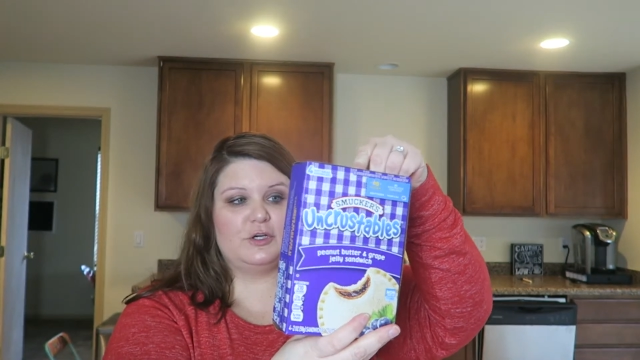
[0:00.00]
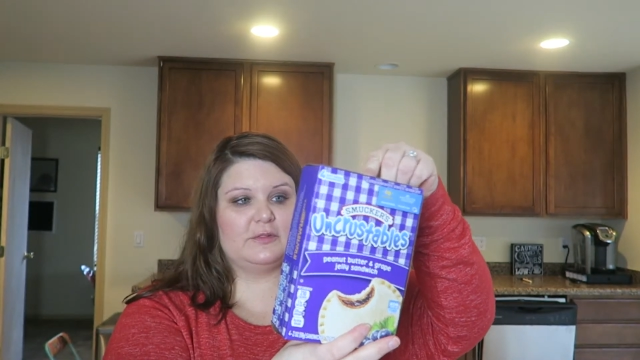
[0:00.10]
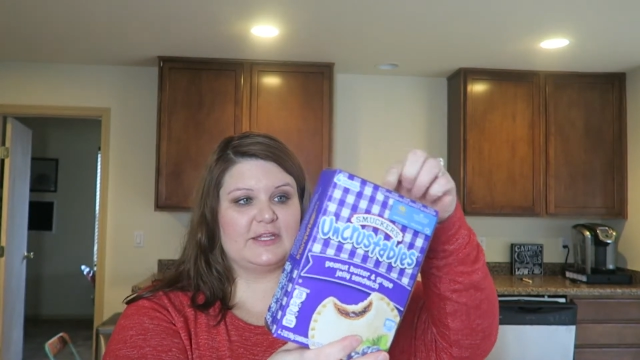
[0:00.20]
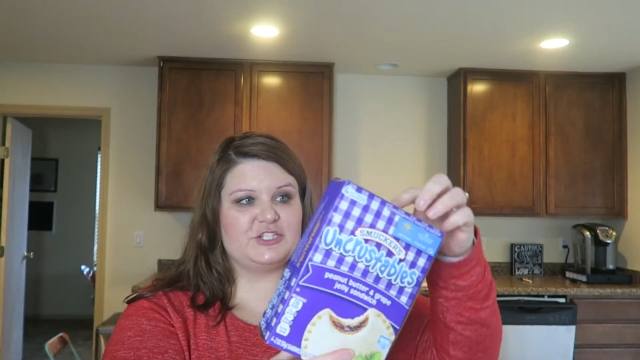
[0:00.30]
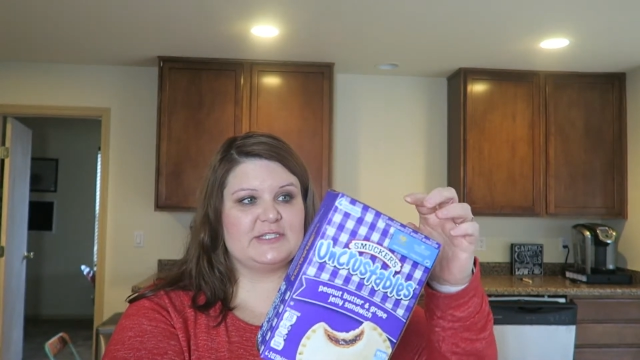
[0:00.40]
her
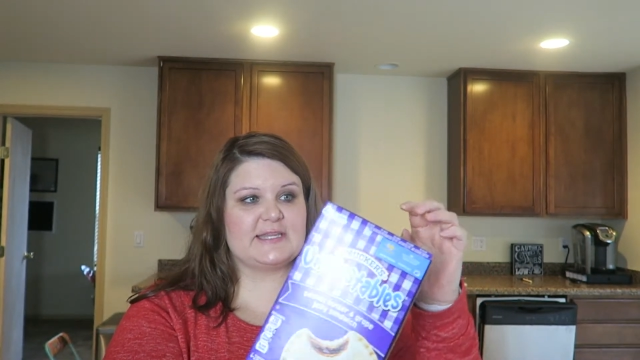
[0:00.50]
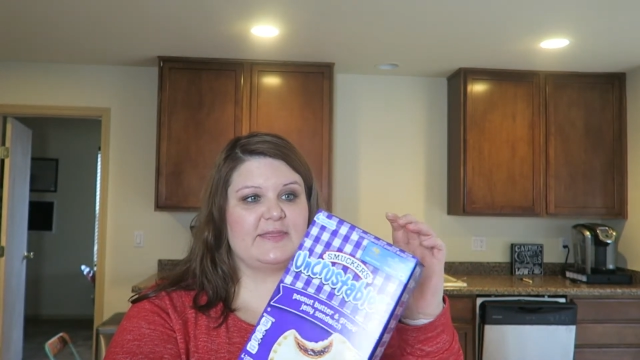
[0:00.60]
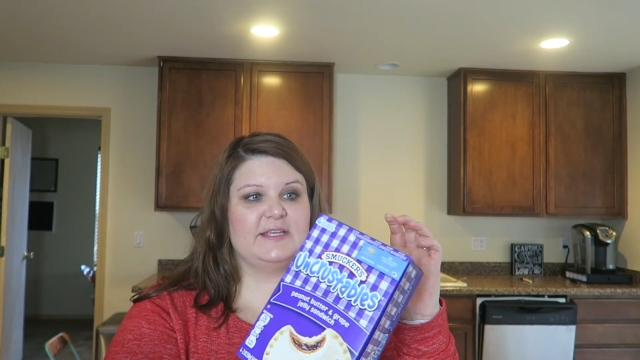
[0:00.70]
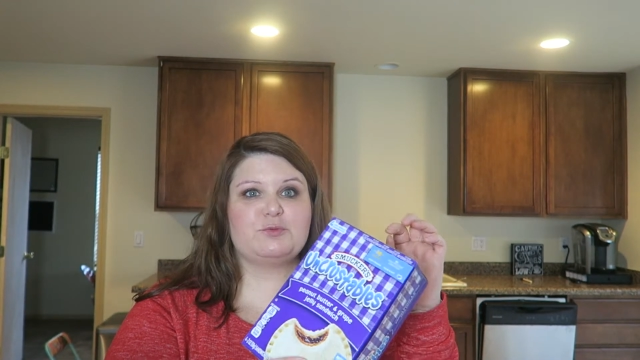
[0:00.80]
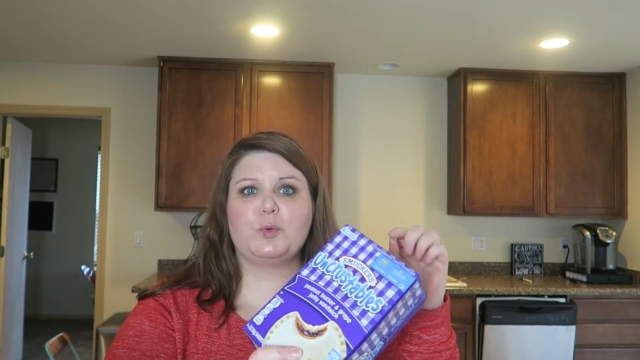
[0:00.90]
lunches
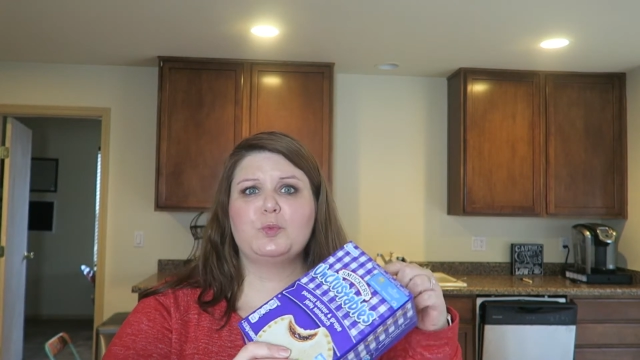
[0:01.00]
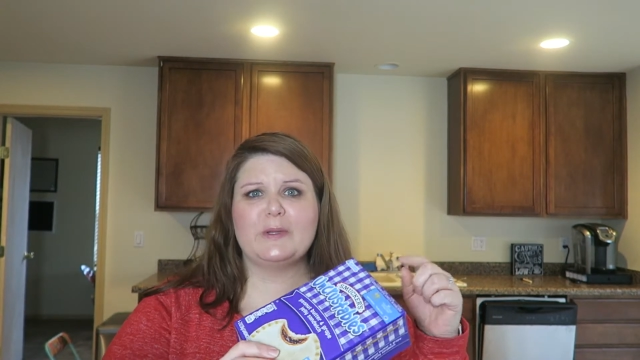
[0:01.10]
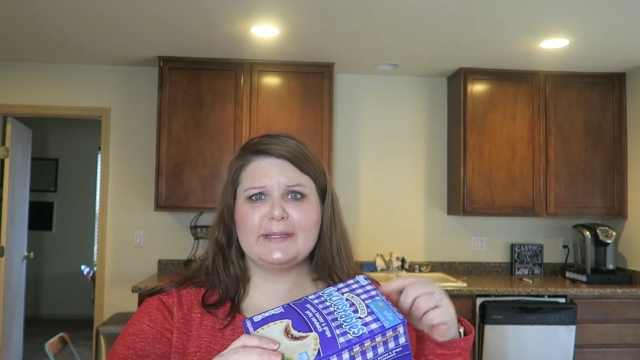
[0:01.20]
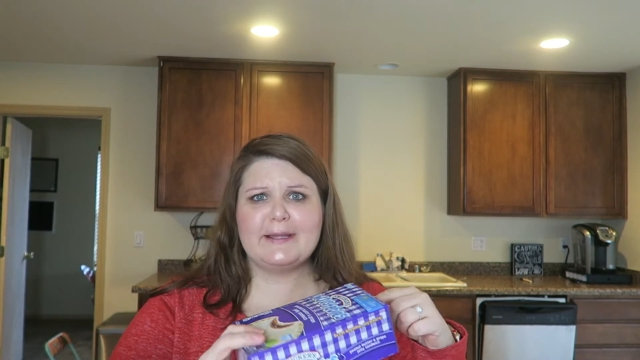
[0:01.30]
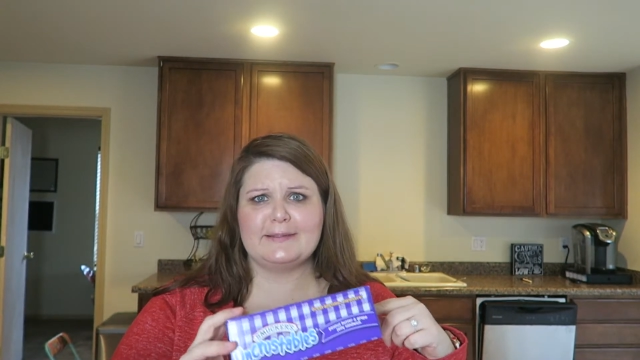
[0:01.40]
and these were
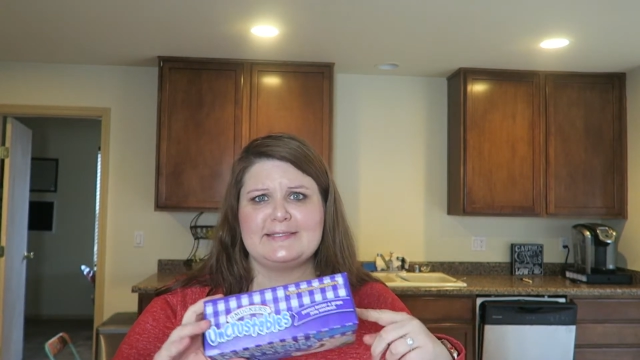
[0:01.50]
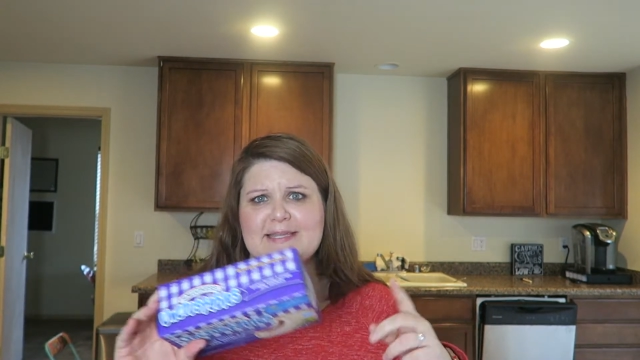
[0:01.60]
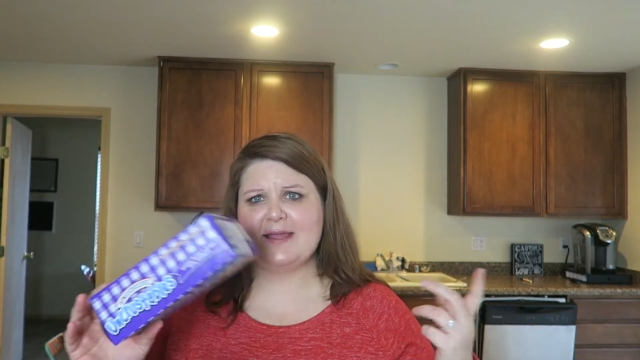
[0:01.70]
really on